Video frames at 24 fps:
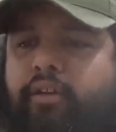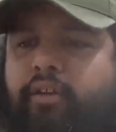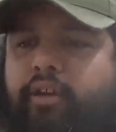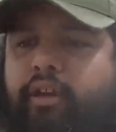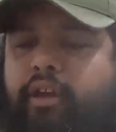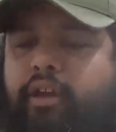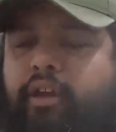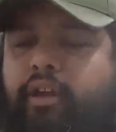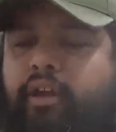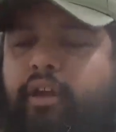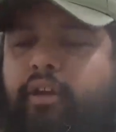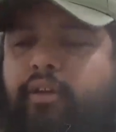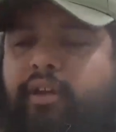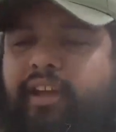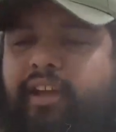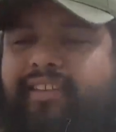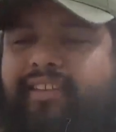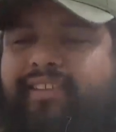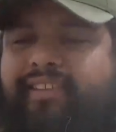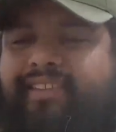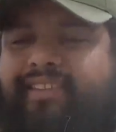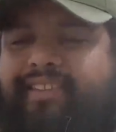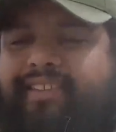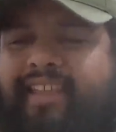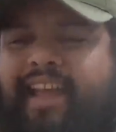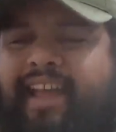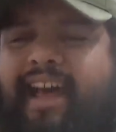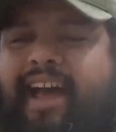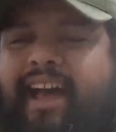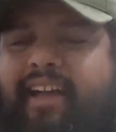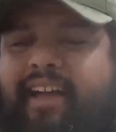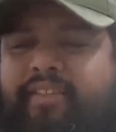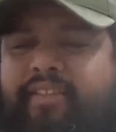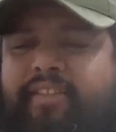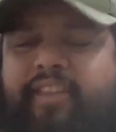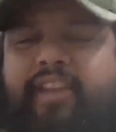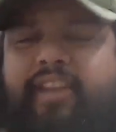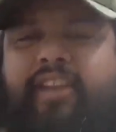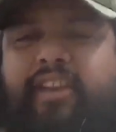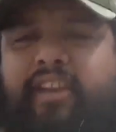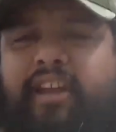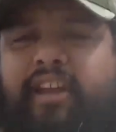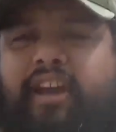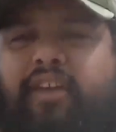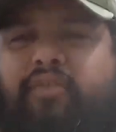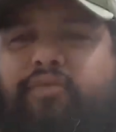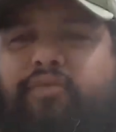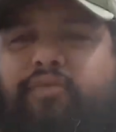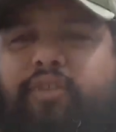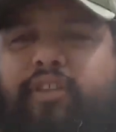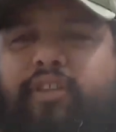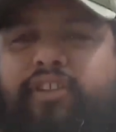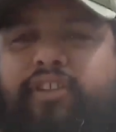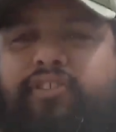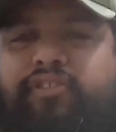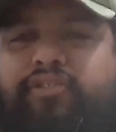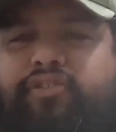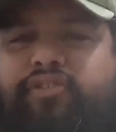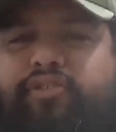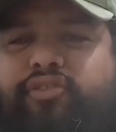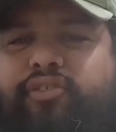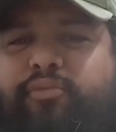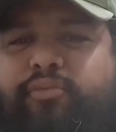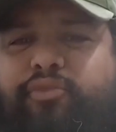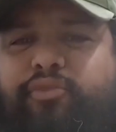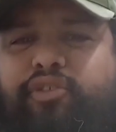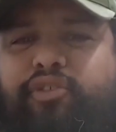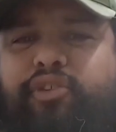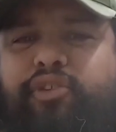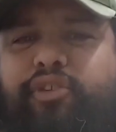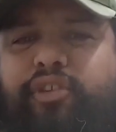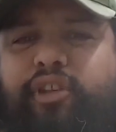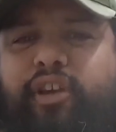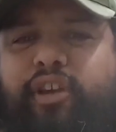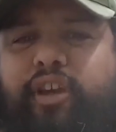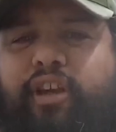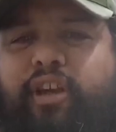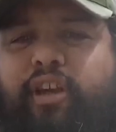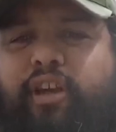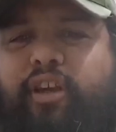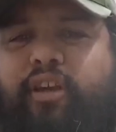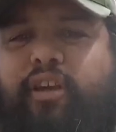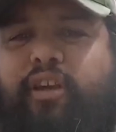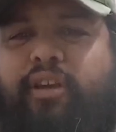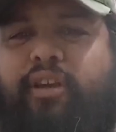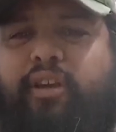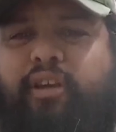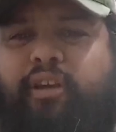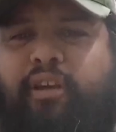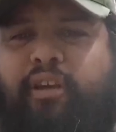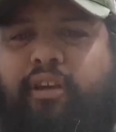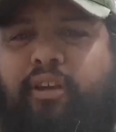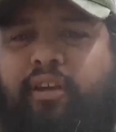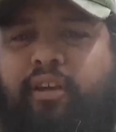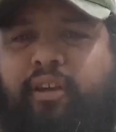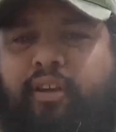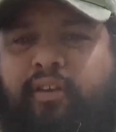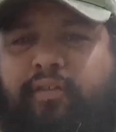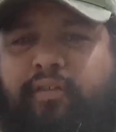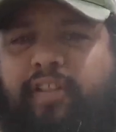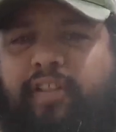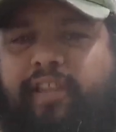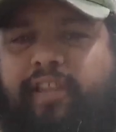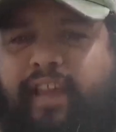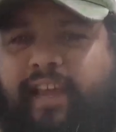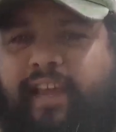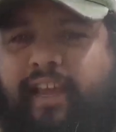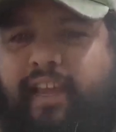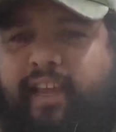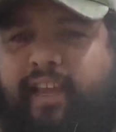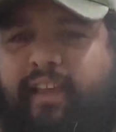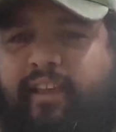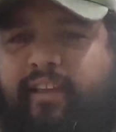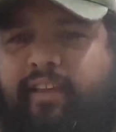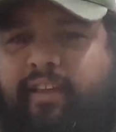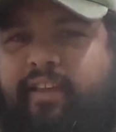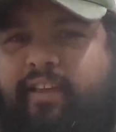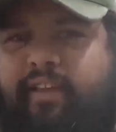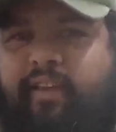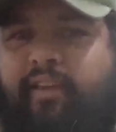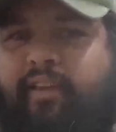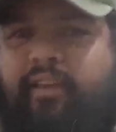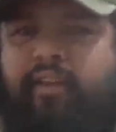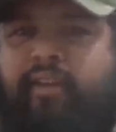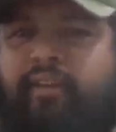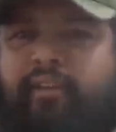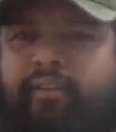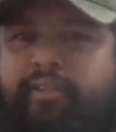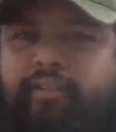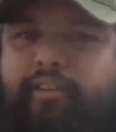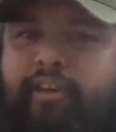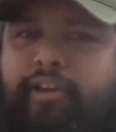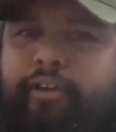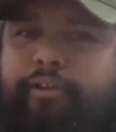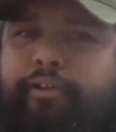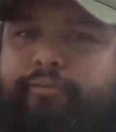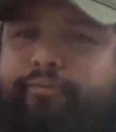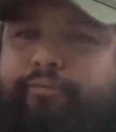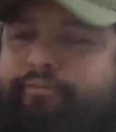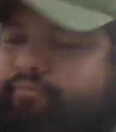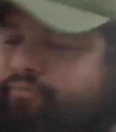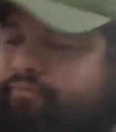it's not thin enough really to do some good filleting. So